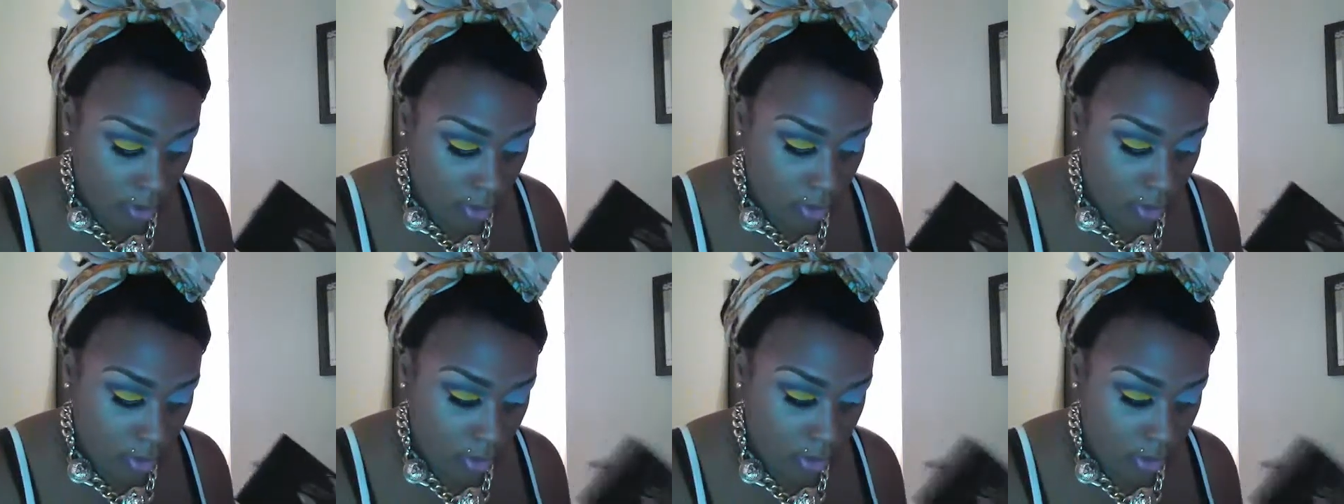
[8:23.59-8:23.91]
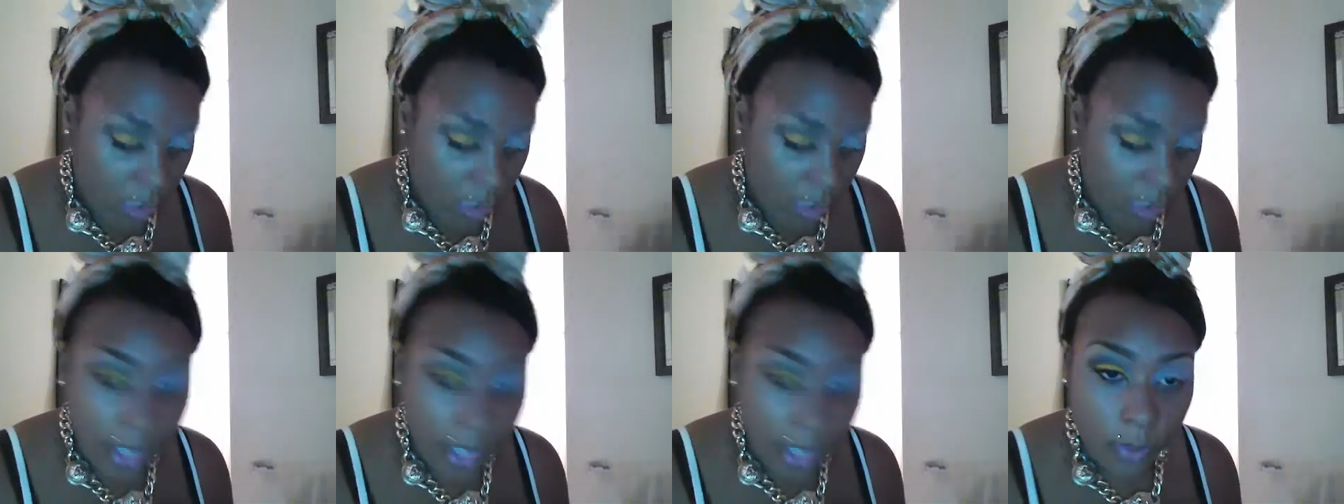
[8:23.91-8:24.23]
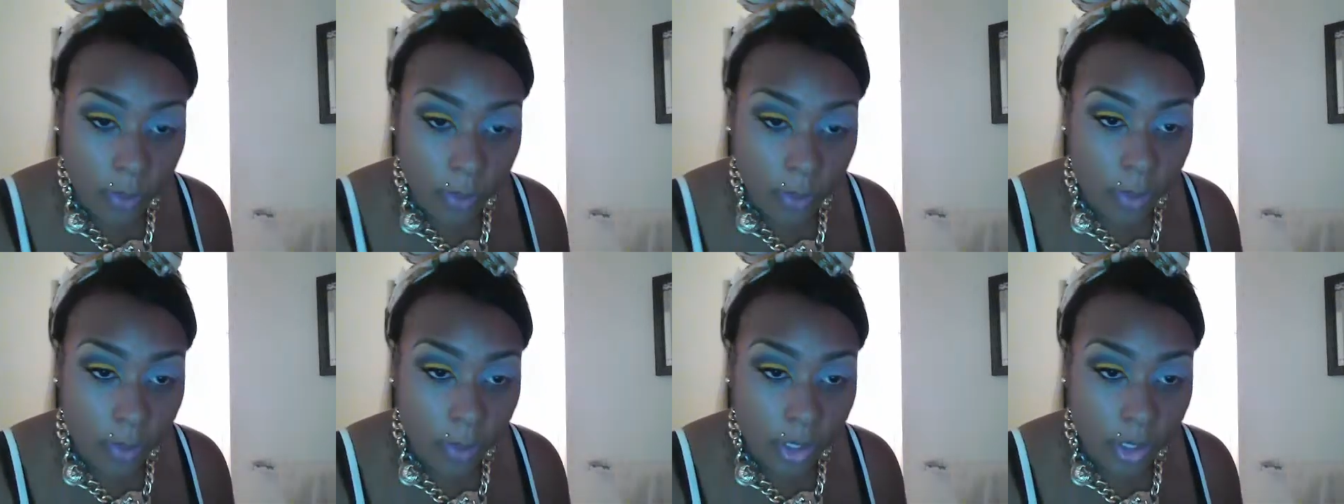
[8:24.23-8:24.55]
shadow
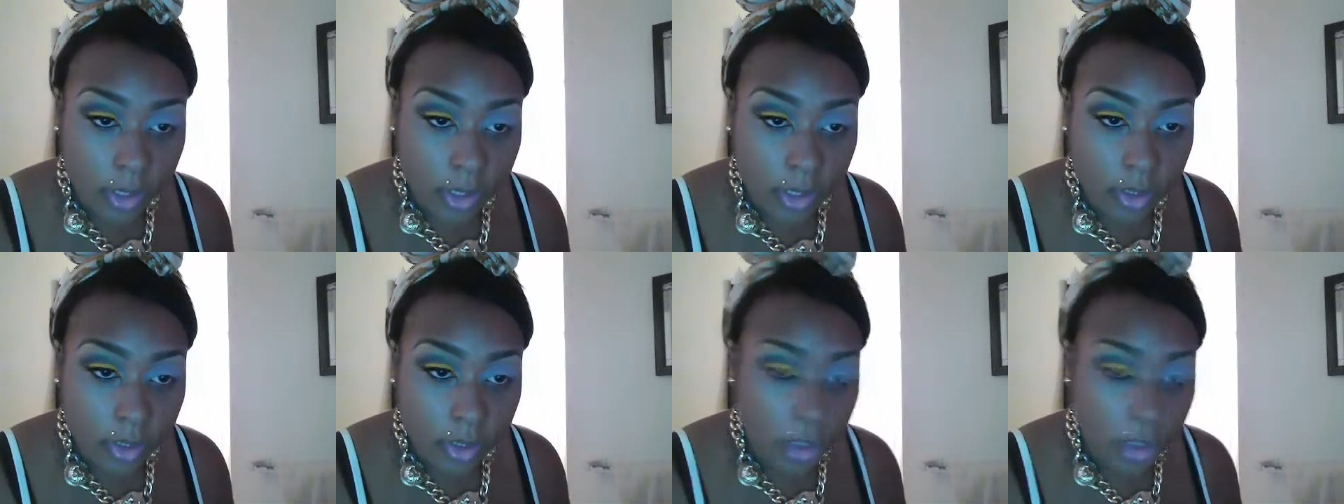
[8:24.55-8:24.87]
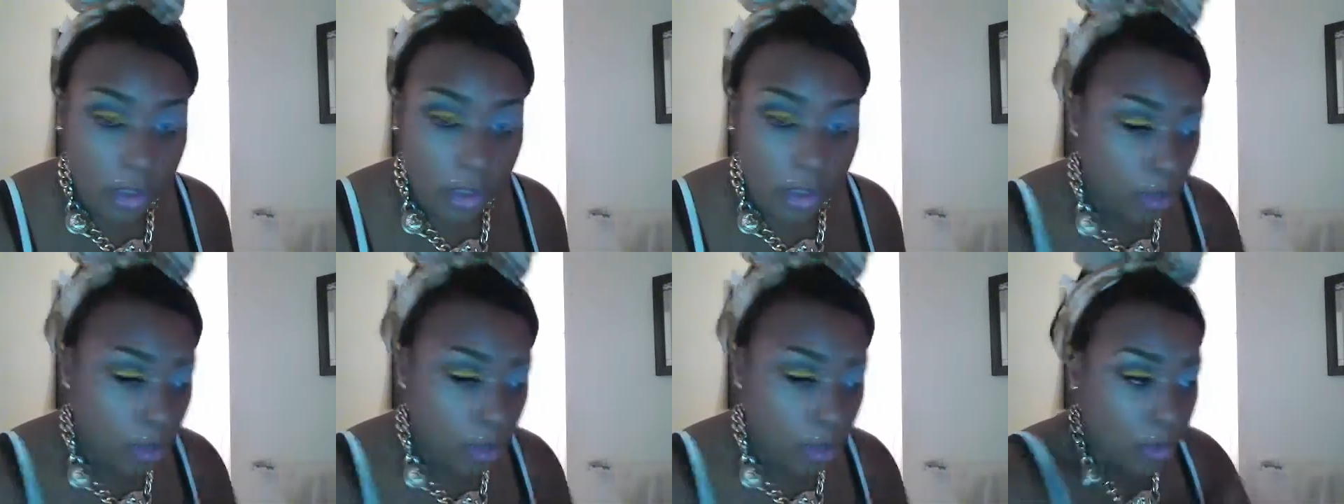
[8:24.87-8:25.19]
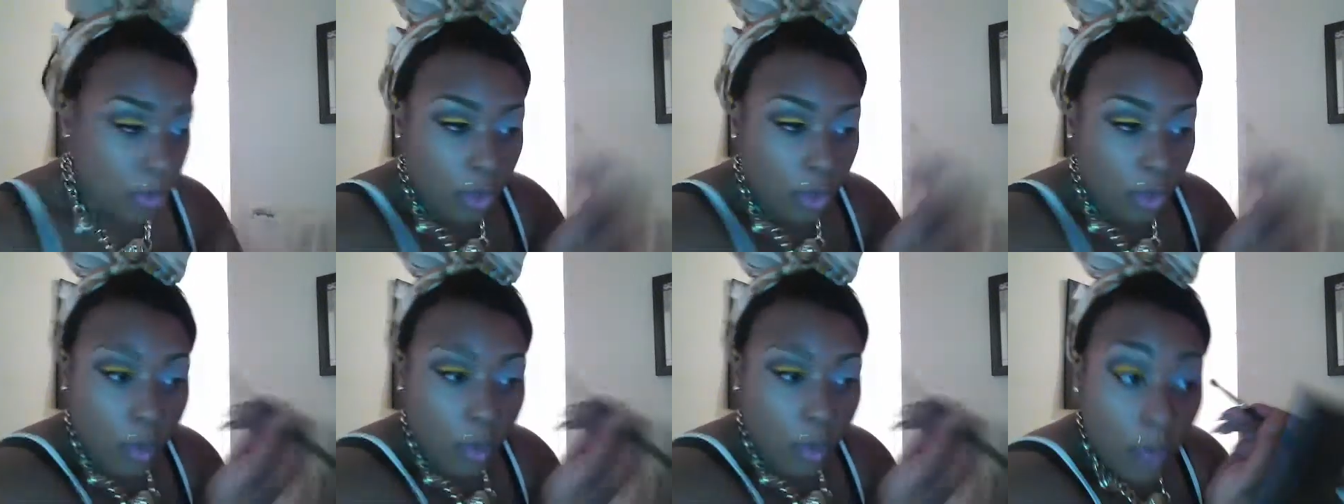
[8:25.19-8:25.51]
on, you
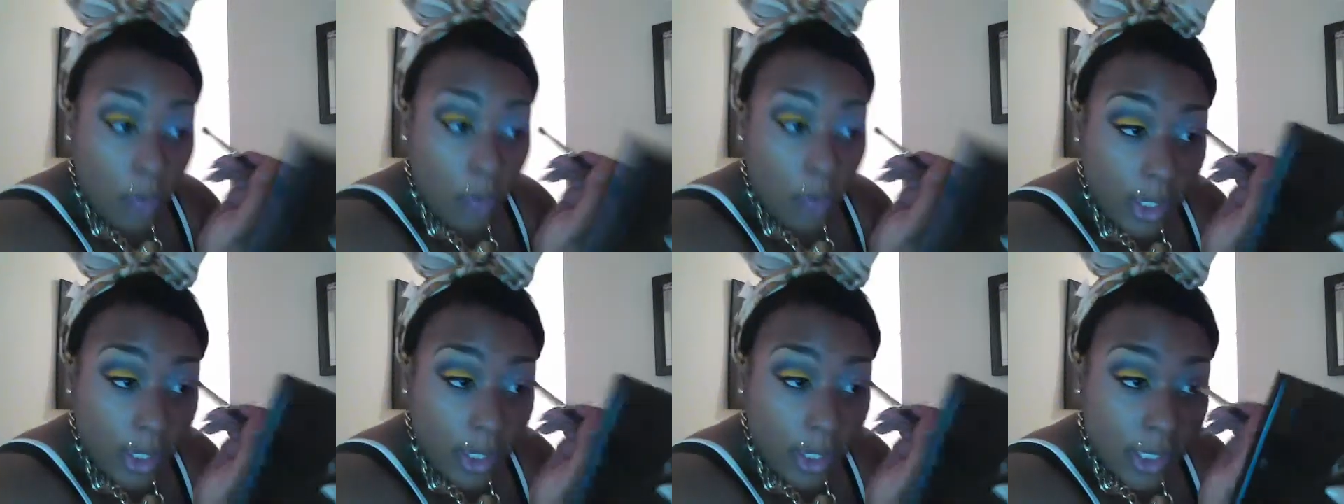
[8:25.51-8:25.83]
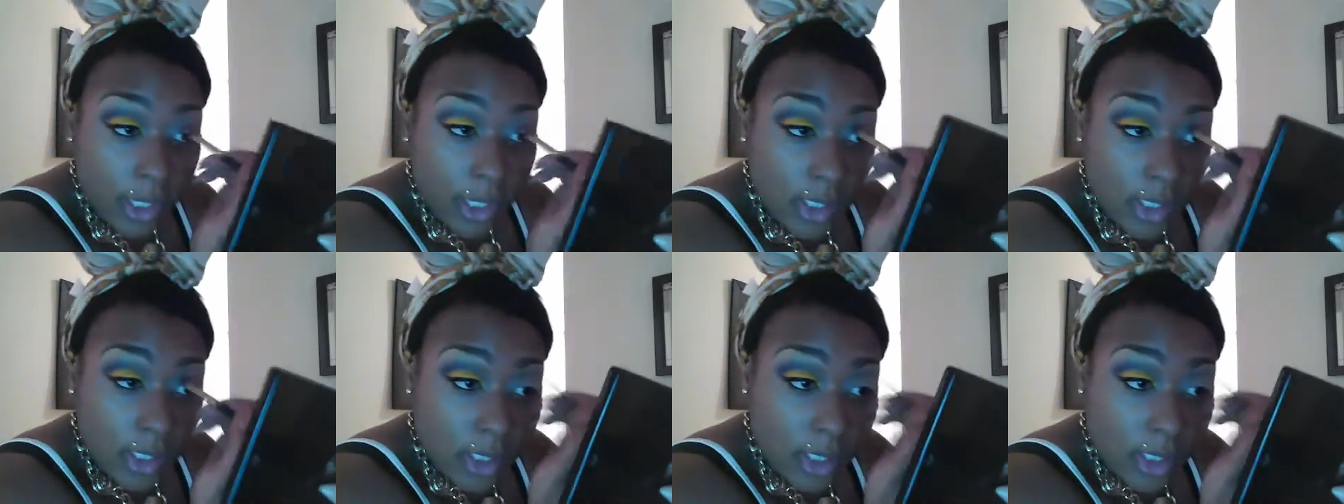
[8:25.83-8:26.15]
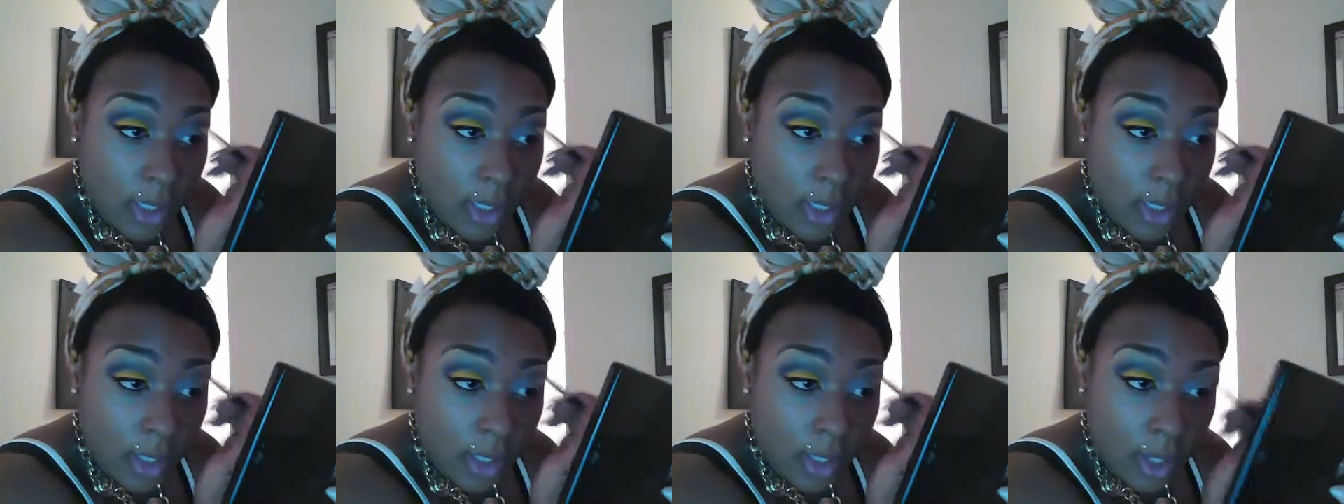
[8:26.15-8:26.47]
don't want it to
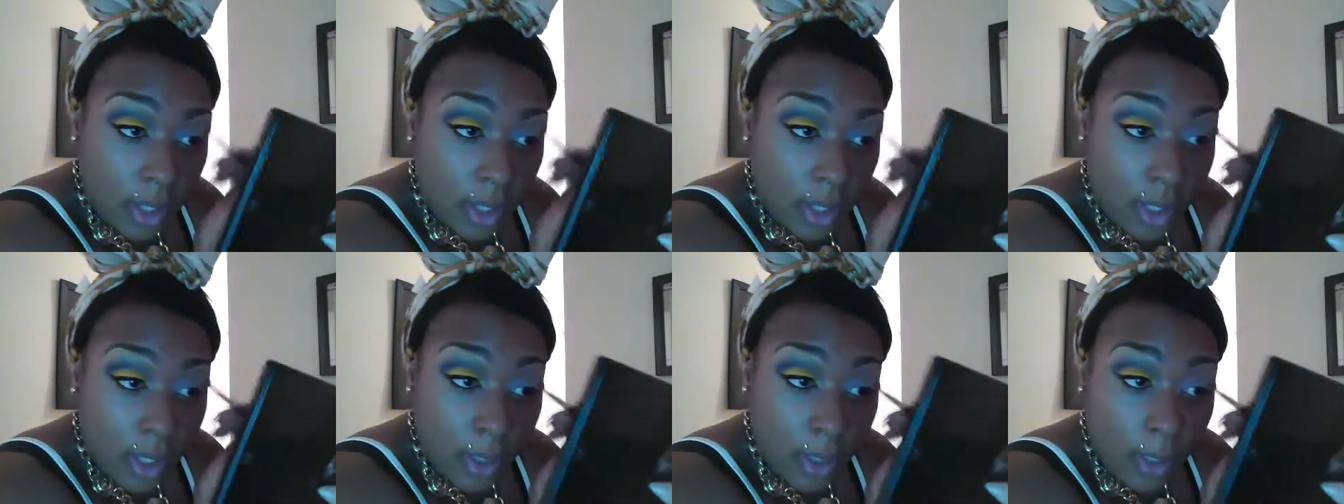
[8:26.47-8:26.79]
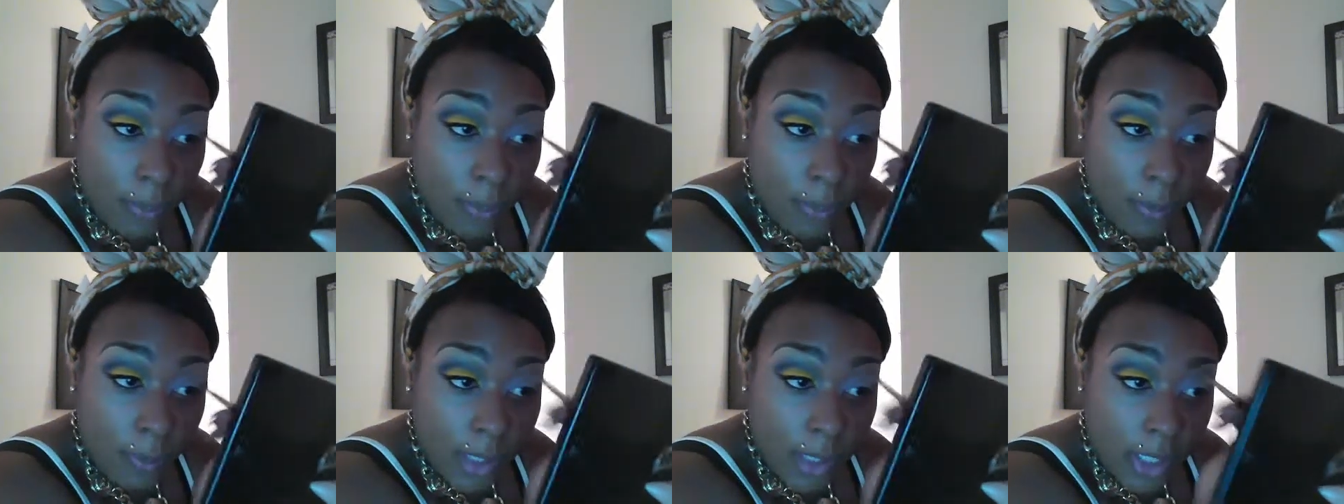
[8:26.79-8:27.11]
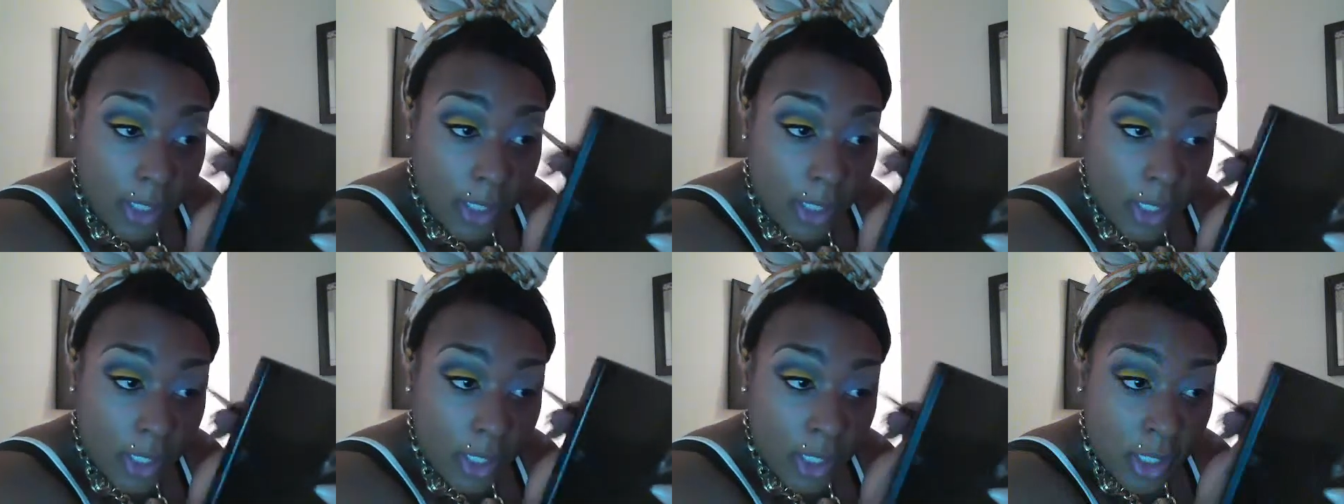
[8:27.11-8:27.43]
look a clumpy,